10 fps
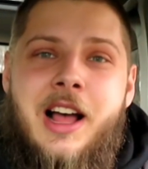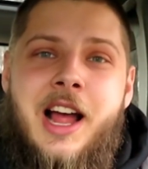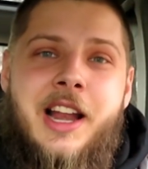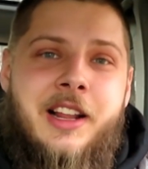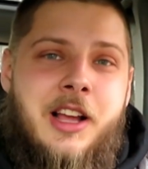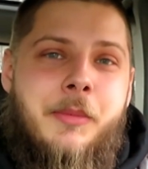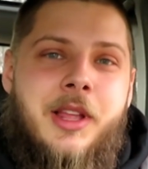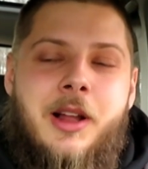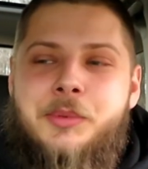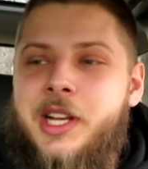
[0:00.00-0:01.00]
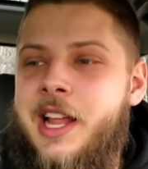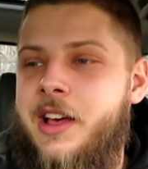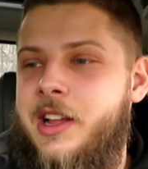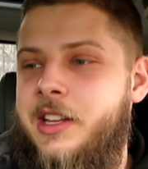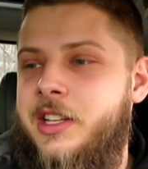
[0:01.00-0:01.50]
I didn't come in upside
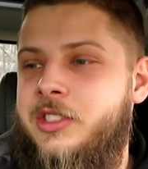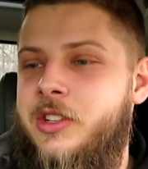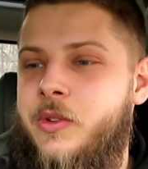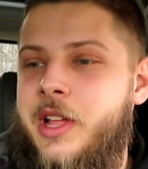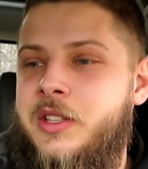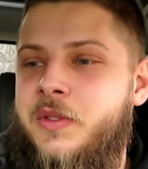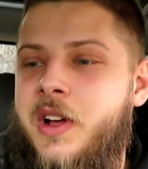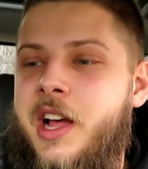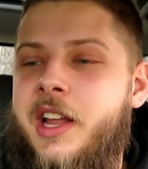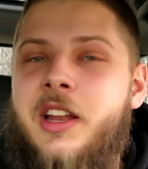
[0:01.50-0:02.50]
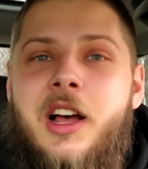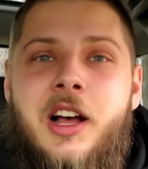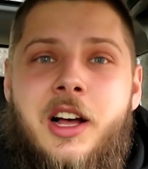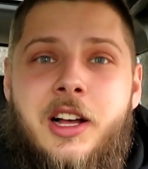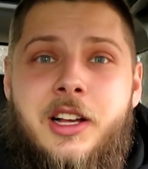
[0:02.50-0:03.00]
down on this, so that's fine.
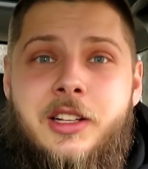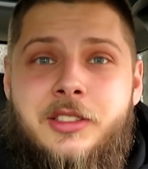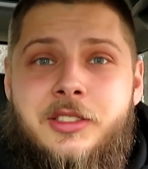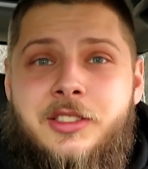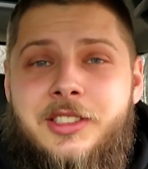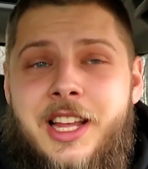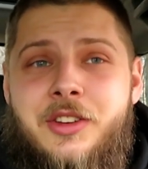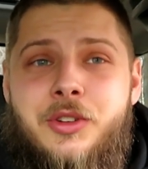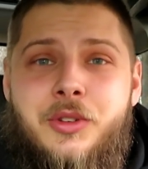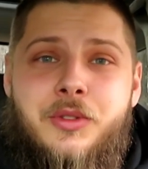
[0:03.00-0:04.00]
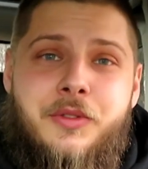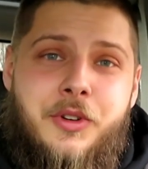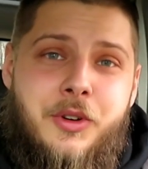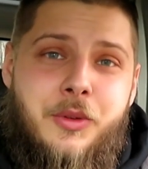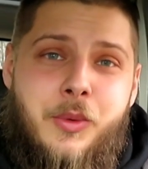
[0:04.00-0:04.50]
Stay tuned
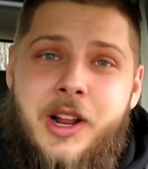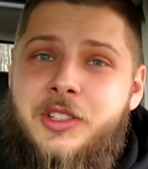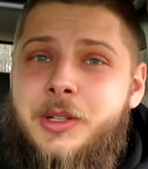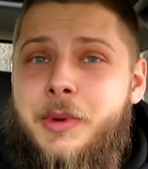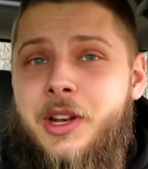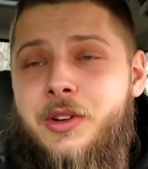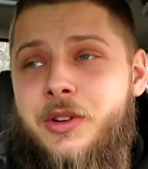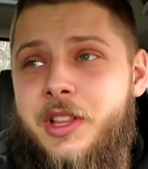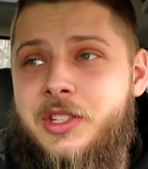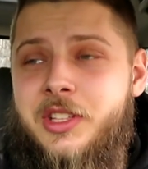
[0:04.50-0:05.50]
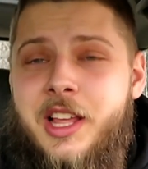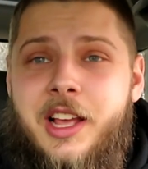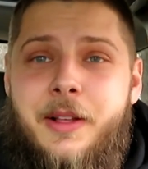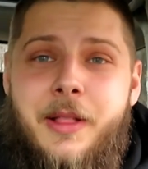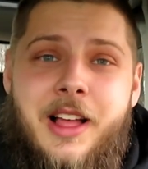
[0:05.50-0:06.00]
for what else I'm going to do to this thing.